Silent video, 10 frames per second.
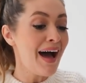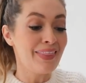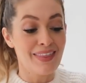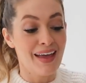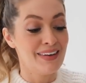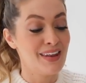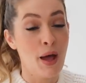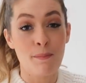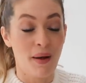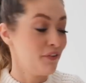And
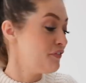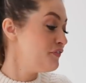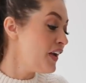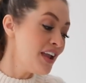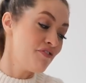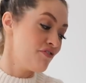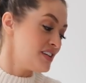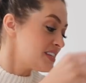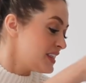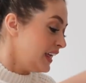then my
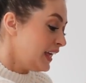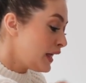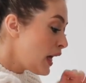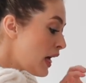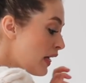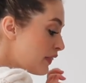favourite thing